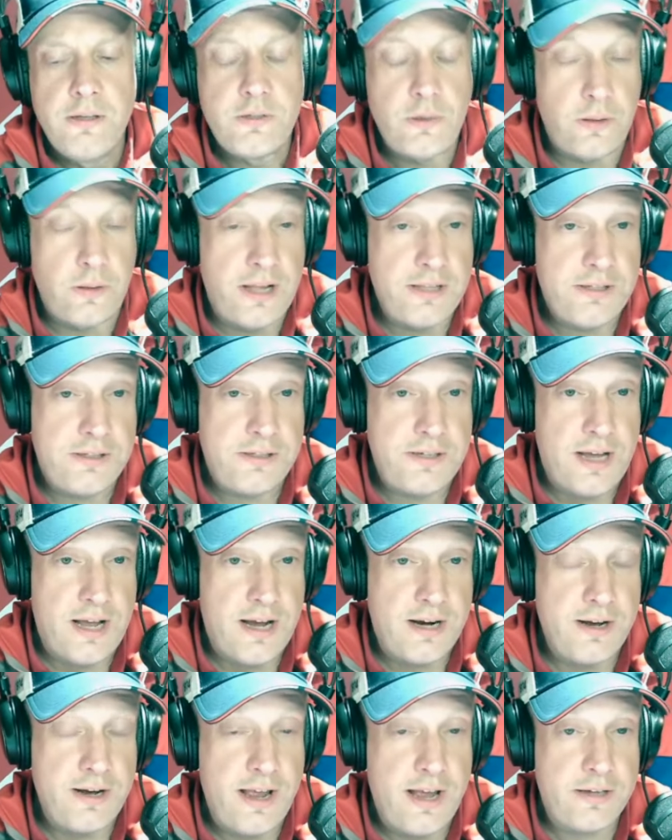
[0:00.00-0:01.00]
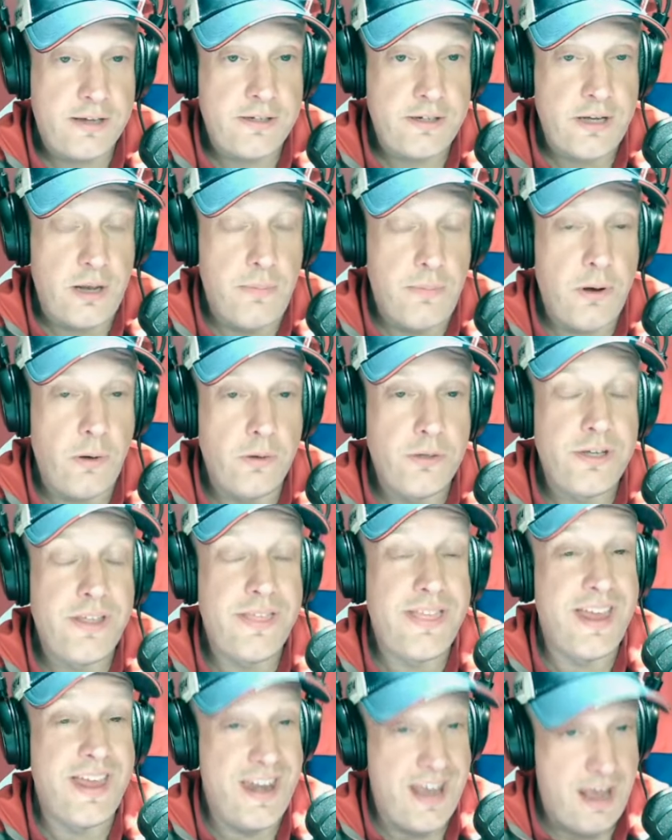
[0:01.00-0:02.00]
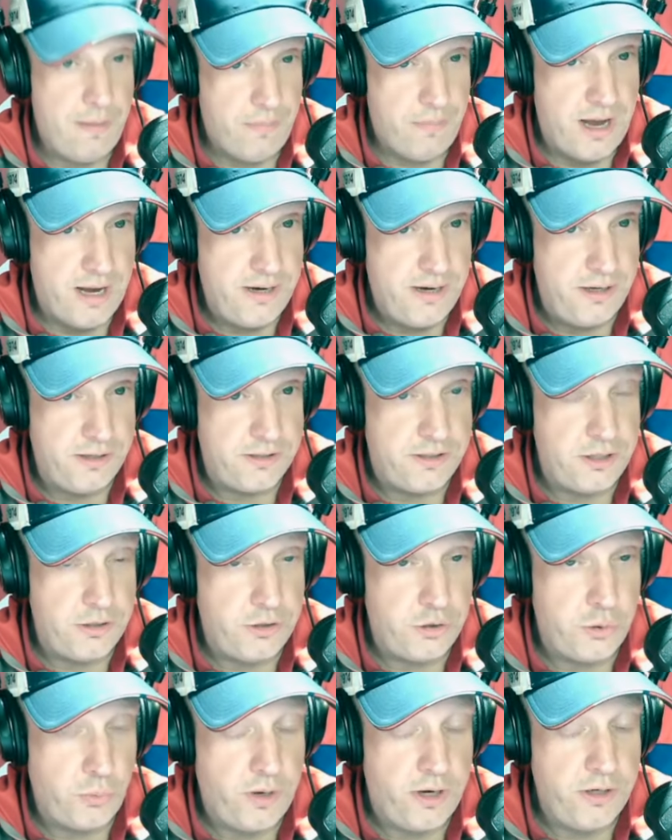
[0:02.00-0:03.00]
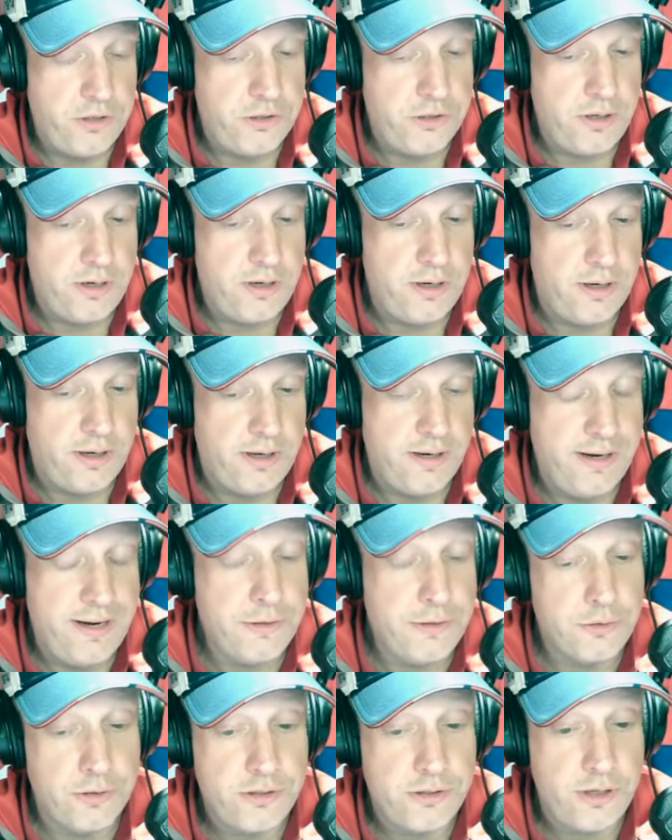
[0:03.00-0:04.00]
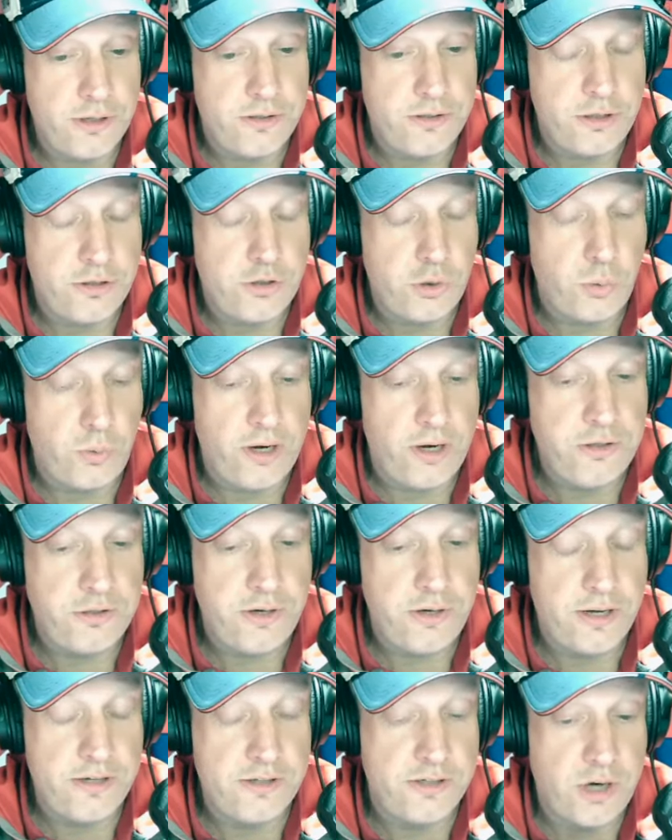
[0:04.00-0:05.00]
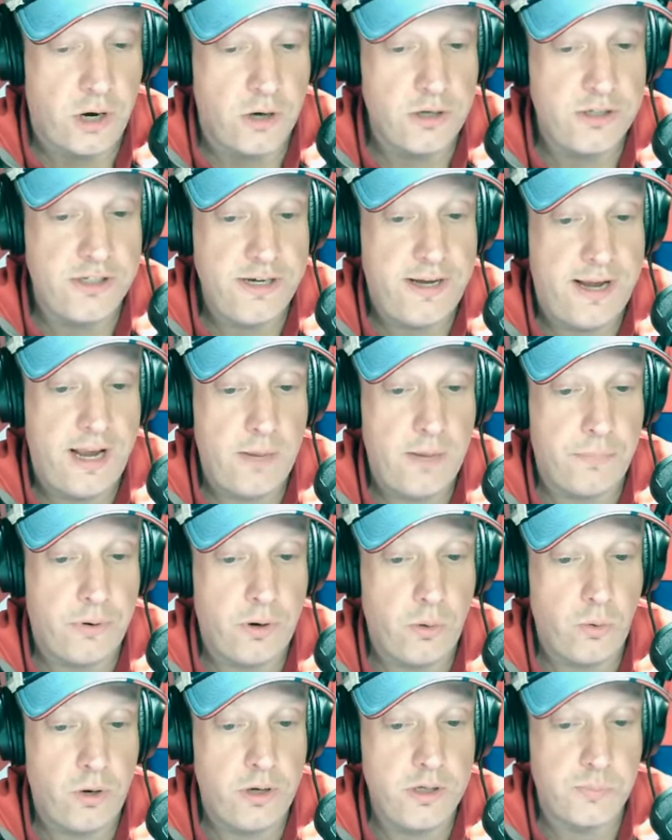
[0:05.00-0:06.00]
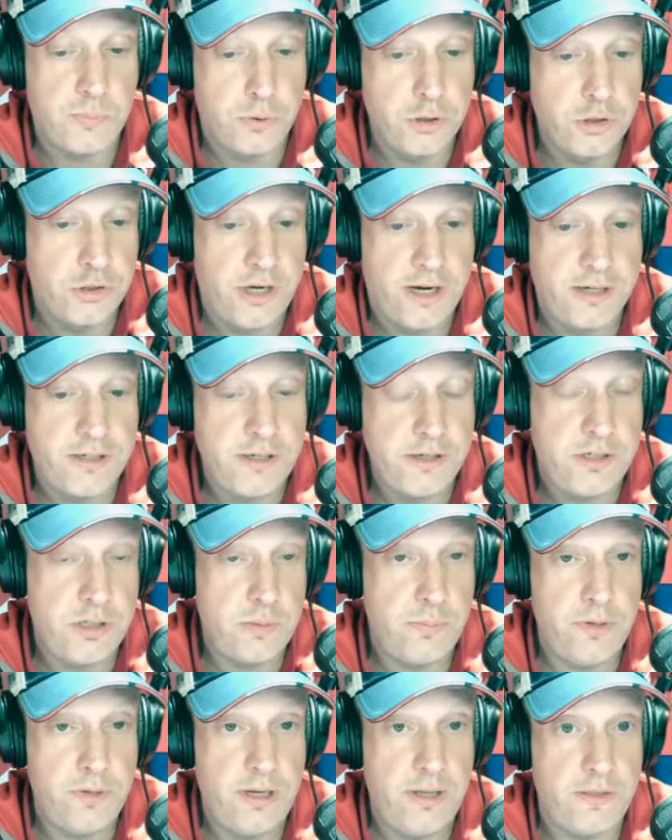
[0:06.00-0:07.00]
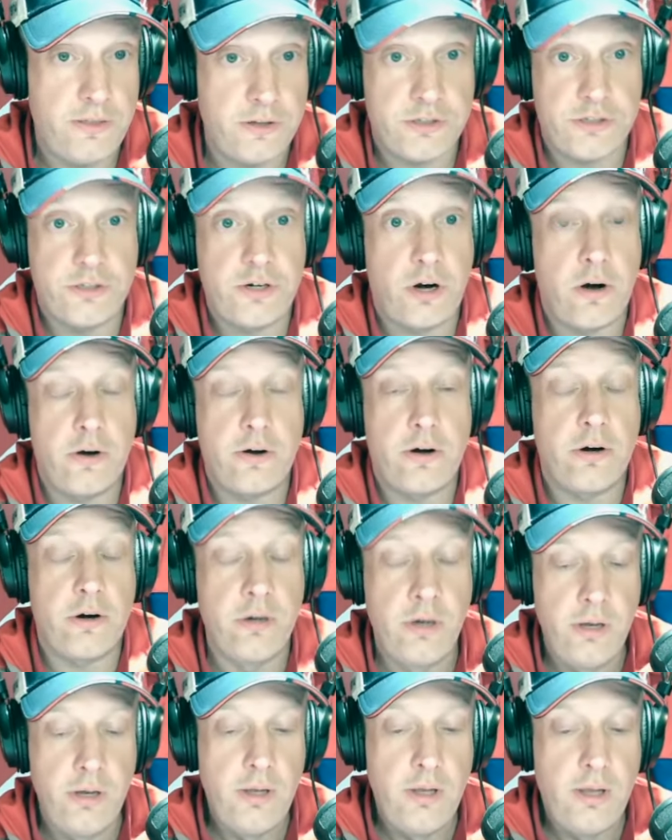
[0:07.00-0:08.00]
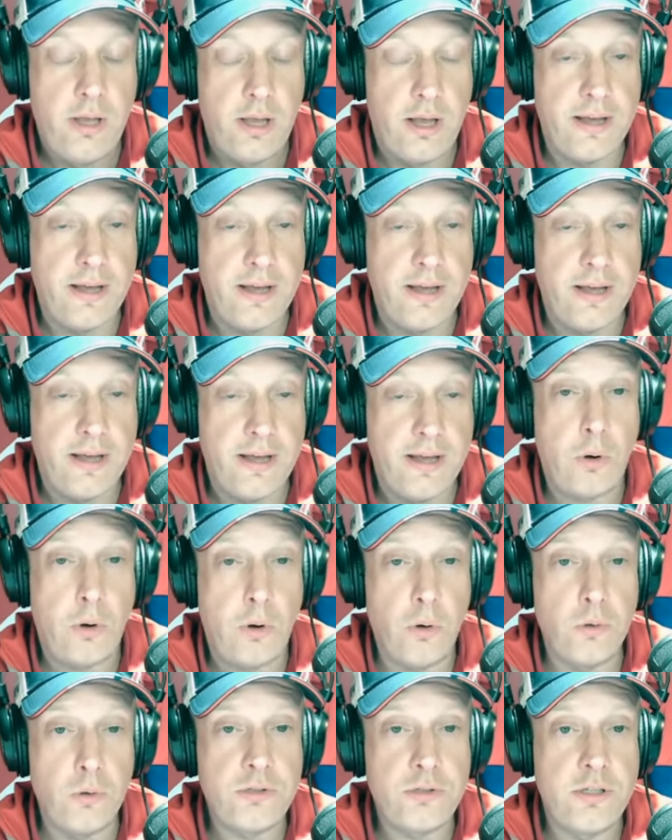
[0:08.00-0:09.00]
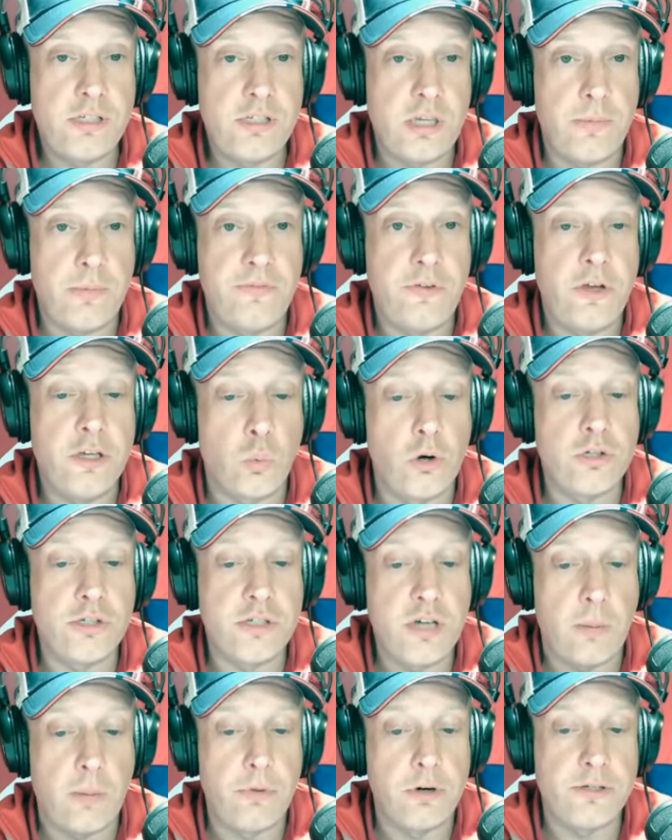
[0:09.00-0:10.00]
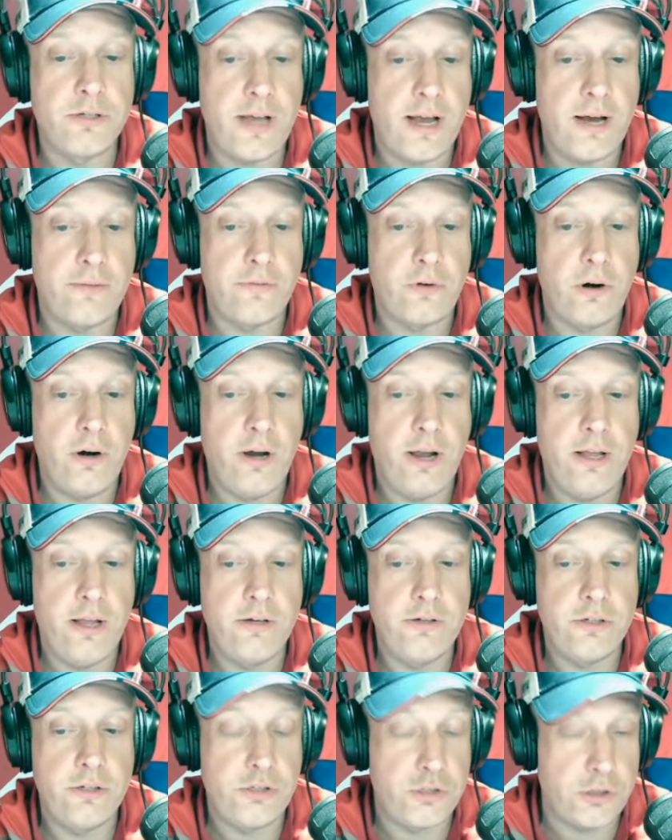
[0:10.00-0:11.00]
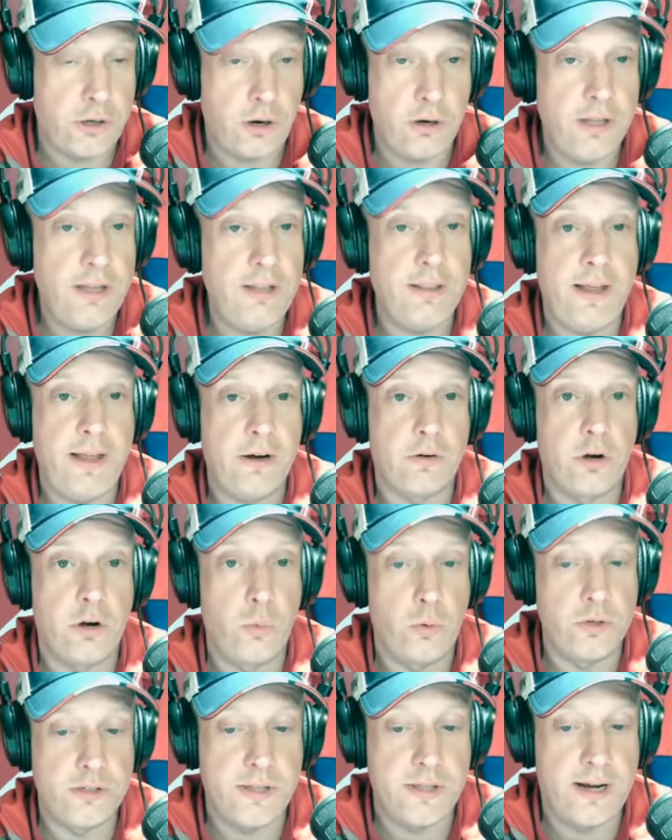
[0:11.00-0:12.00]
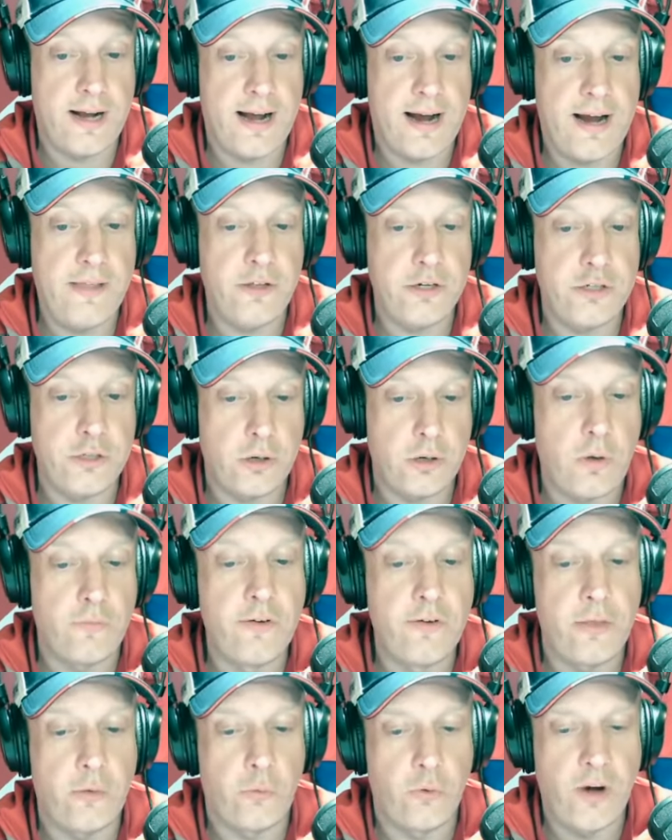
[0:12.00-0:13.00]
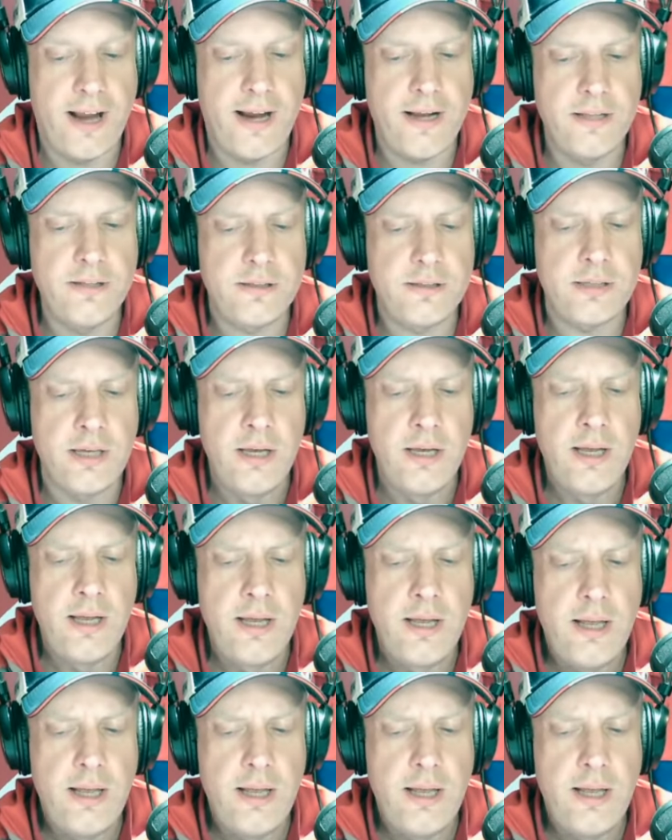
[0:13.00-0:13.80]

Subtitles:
So let's talk next about the netminding situation. An interesting situation, as Darcy Kuemper was projected to be the starter. He posted some of his worst numbers ever, and Charlie Lindgren was the guy that took over the reins.